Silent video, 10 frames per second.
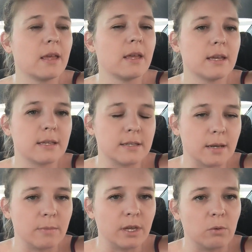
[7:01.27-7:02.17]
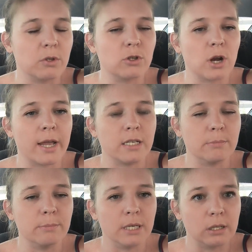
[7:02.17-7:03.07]
Same thing with trying to
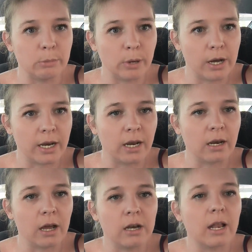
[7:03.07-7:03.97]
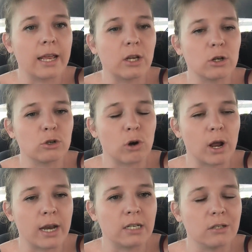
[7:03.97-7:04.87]
be in the body, not like you're
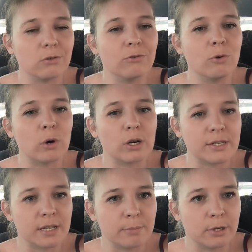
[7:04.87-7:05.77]
trying to force it, but